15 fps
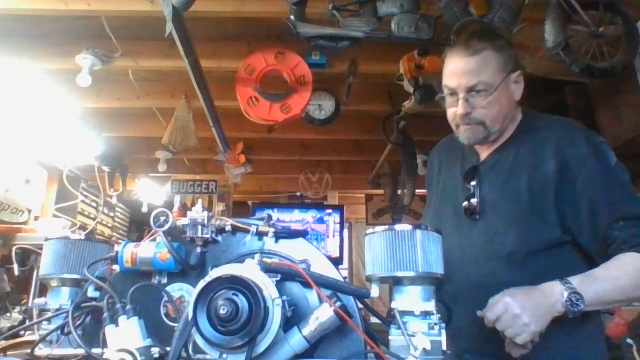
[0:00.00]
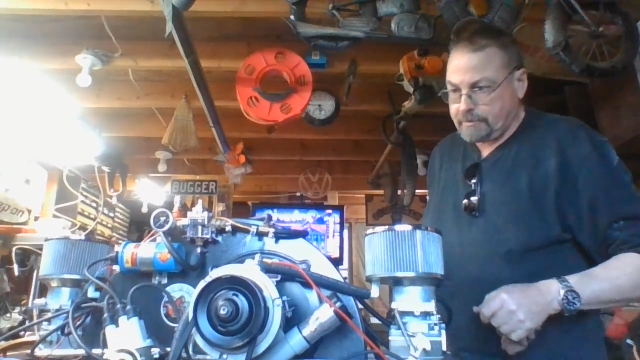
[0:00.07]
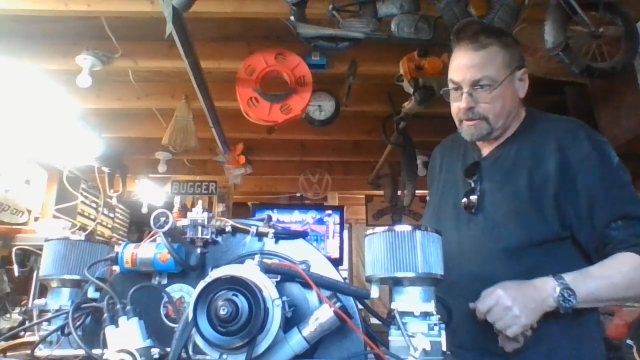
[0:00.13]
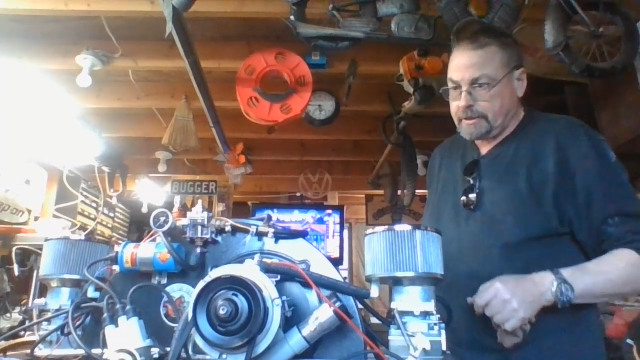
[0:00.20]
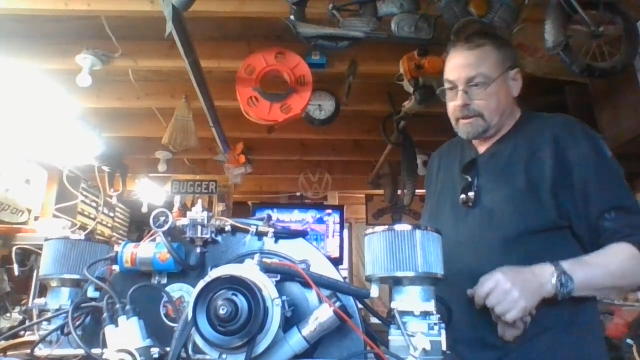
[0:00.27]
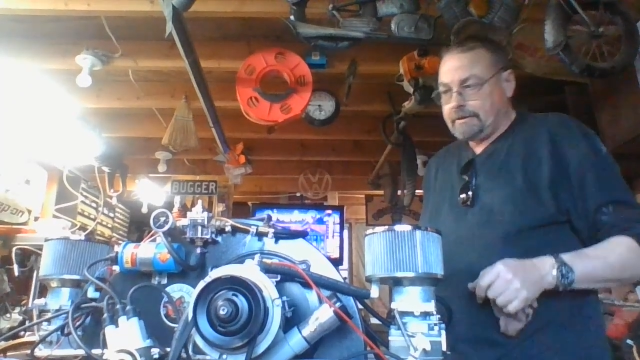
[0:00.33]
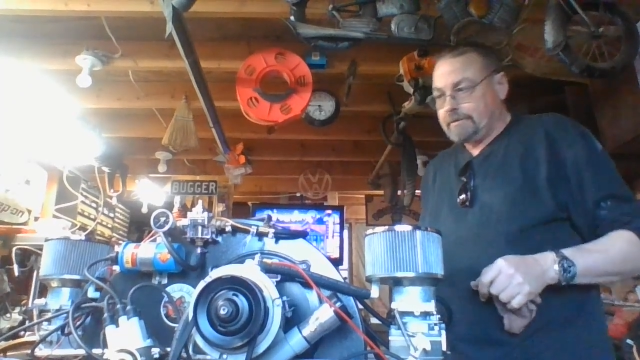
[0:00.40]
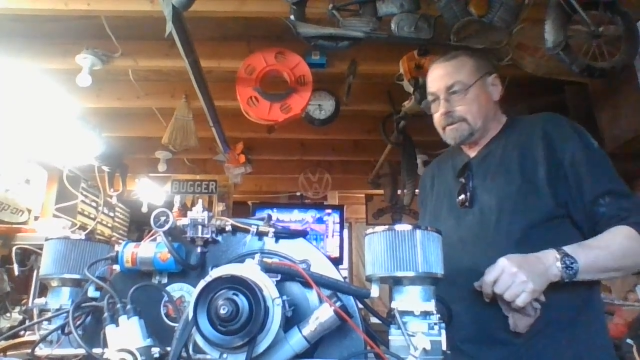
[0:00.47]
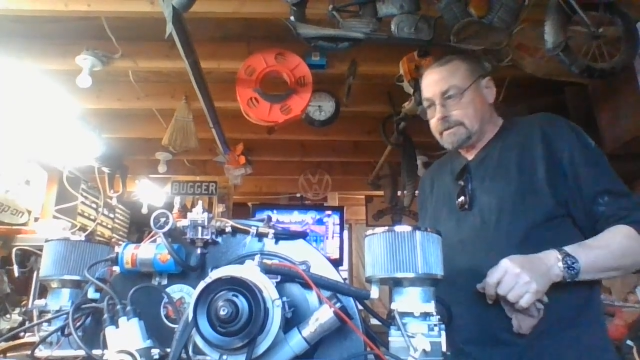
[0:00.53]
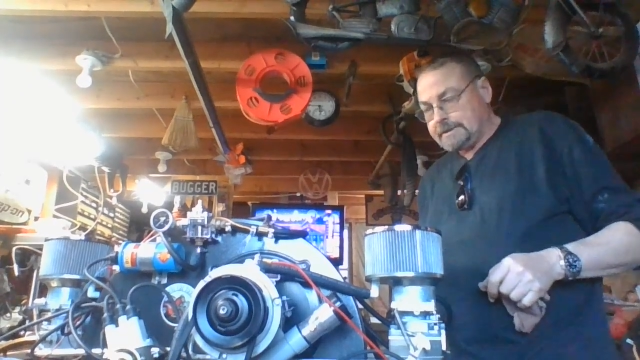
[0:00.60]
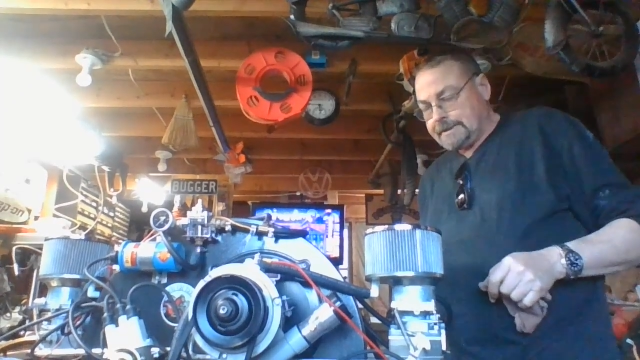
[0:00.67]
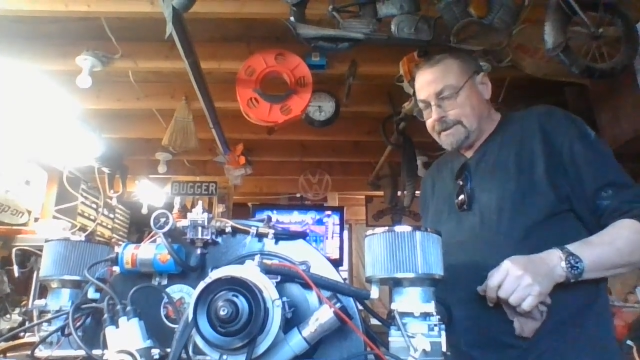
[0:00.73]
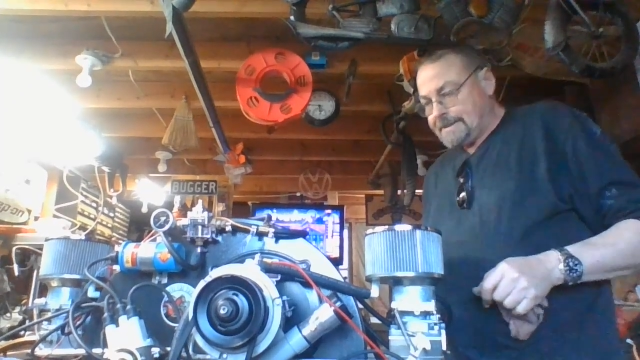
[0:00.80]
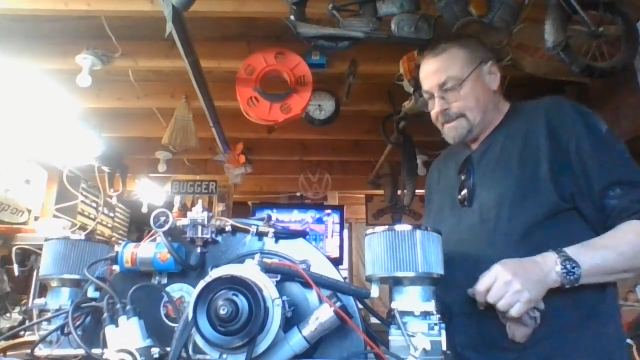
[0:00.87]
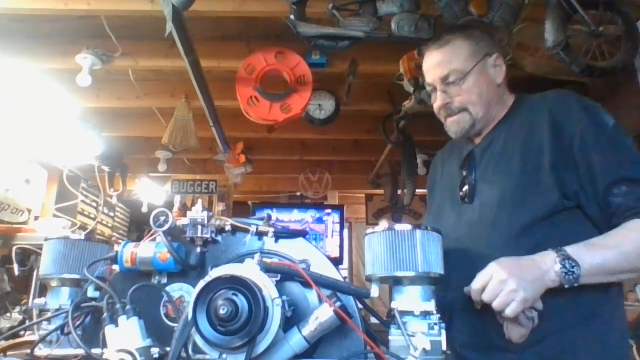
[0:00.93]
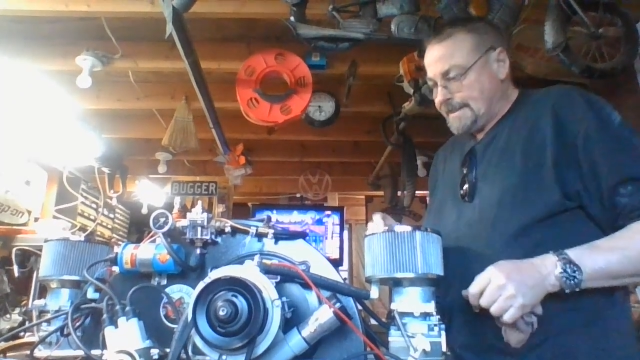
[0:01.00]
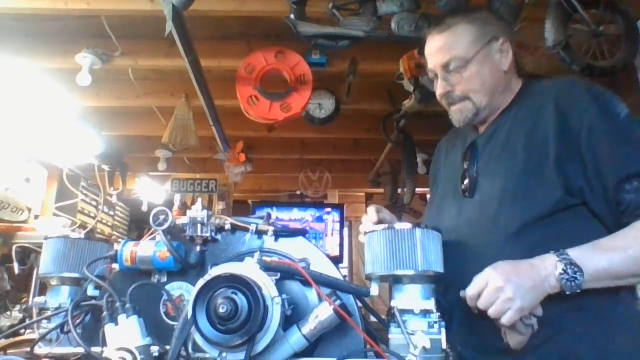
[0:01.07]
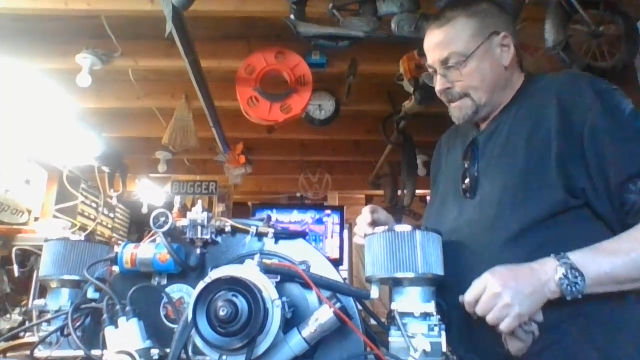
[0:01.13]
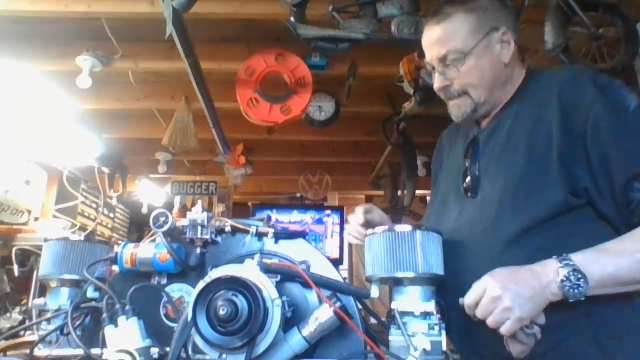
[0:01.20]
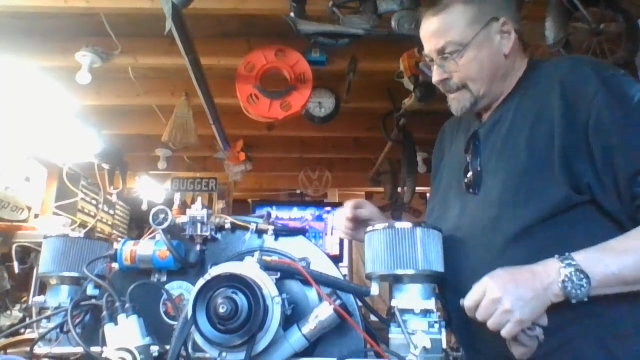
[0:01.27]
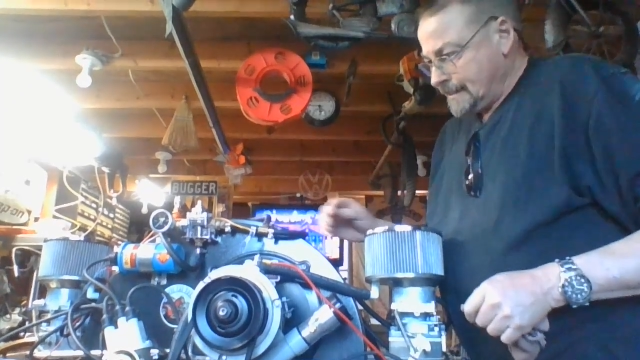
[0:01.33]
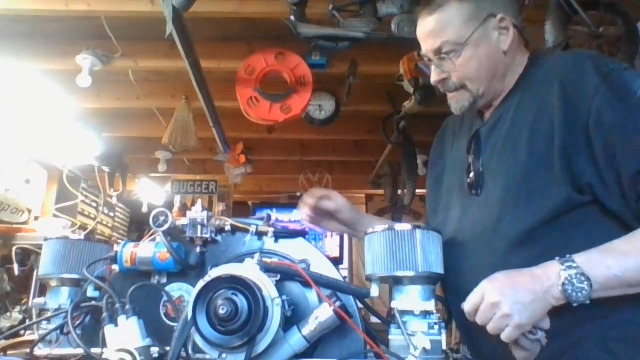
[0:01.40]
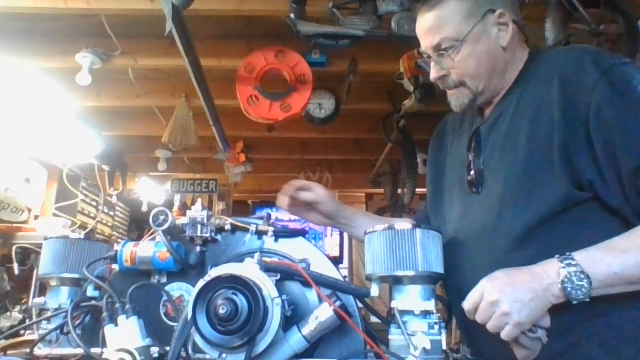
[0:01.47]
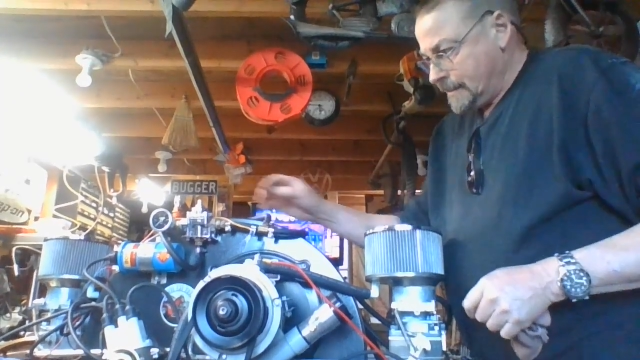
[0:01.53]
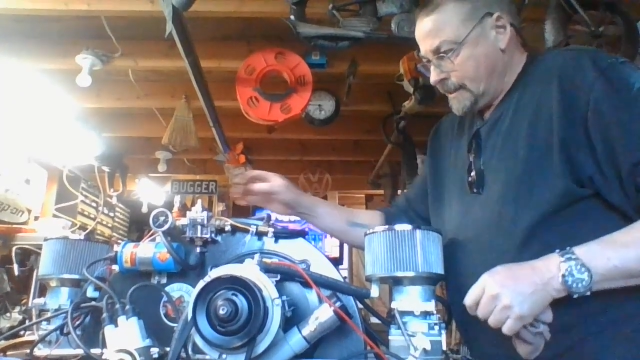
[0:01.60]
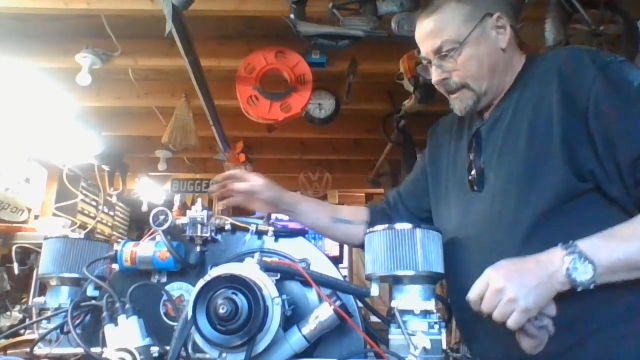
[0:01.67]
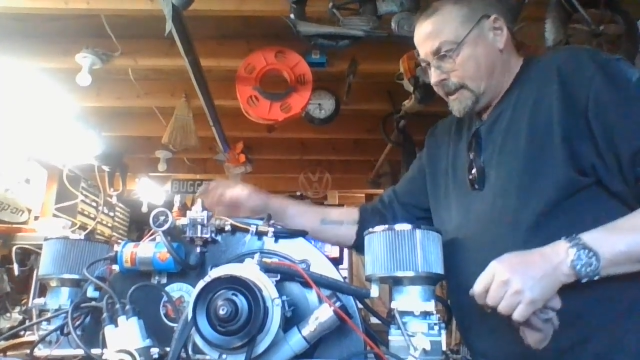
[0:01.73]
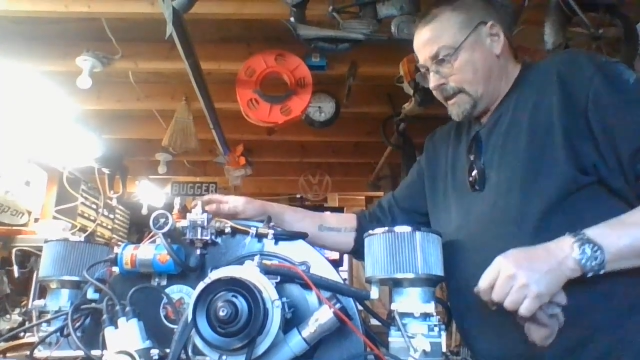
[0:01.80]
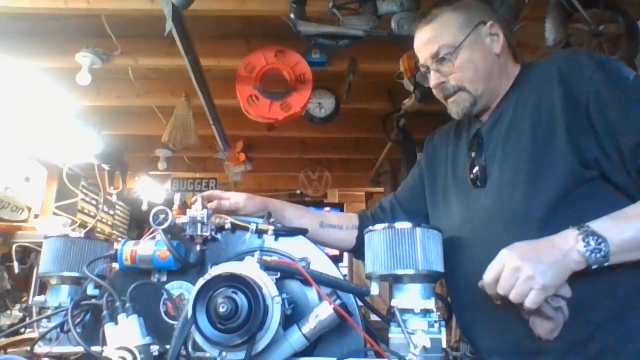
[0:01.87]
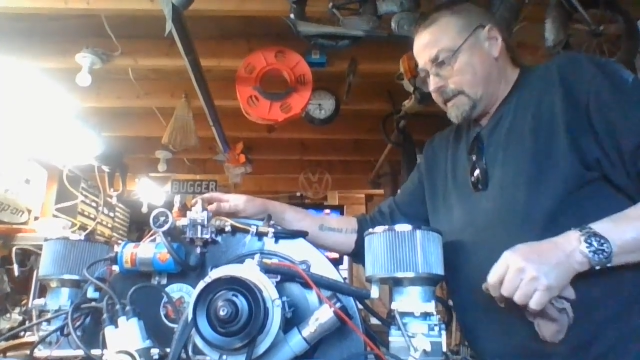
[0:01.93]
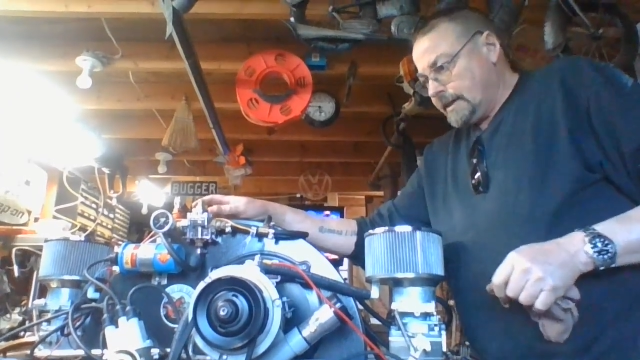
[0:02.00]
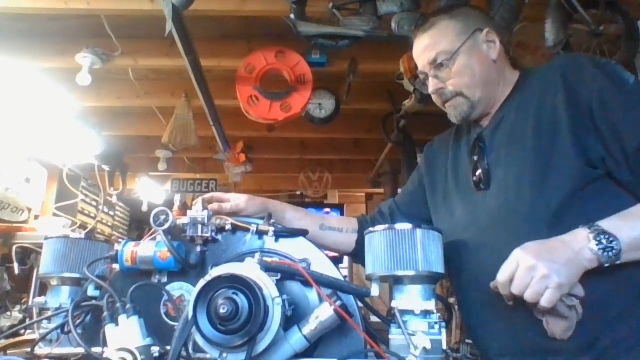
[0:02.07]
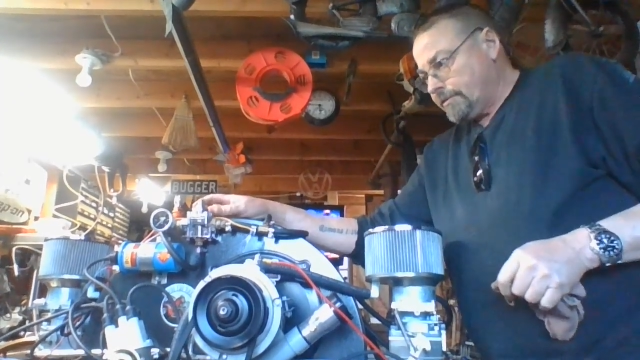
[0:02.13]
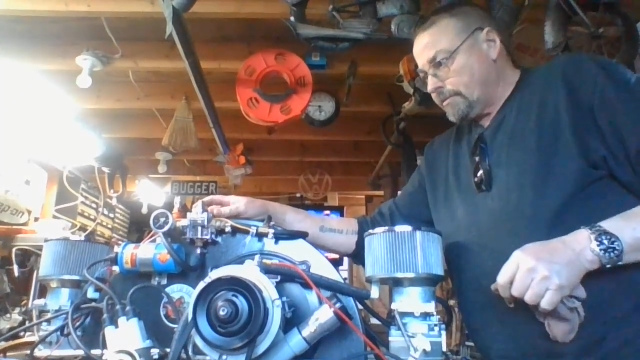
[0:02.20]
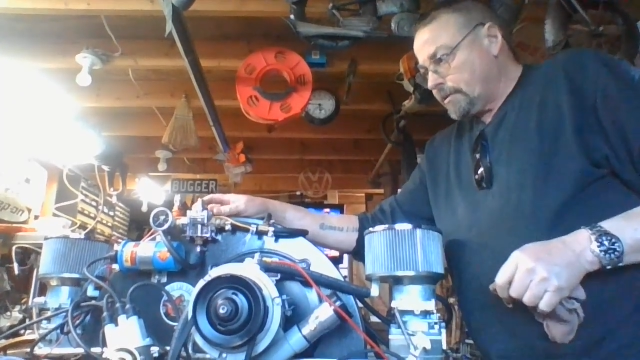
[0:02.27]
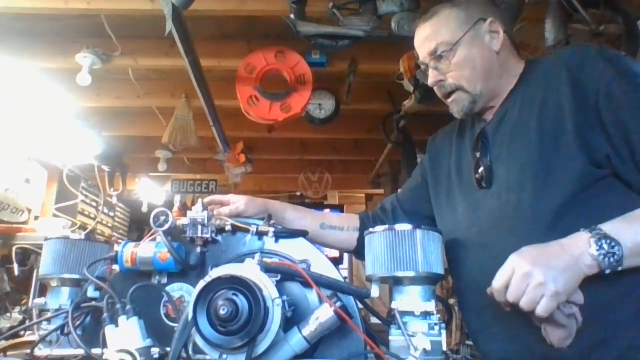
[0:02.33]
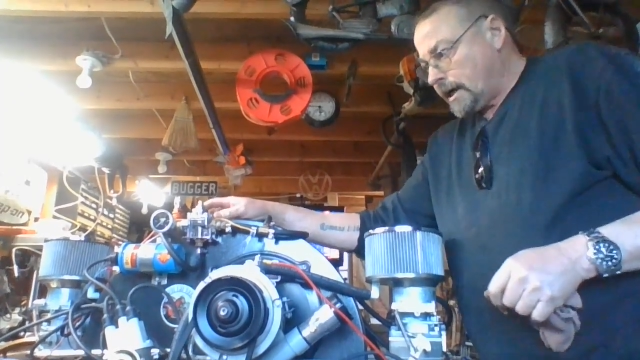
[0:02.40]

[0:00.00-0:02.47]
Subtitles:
whatever. Like I said, I got that from the